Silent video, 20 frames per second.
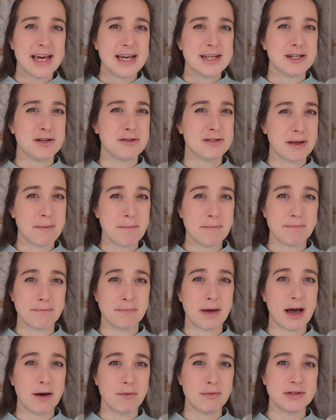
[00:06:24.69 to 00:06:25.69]
So some,
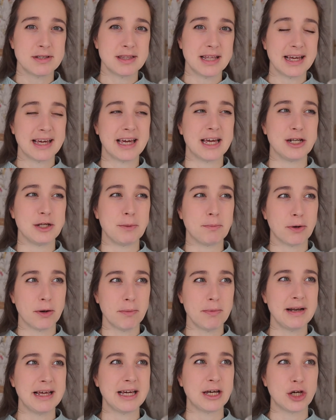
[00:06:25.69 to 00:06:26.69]
I was thinking you
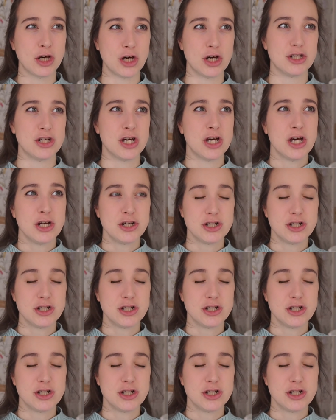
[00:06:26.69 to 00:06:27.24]
probably could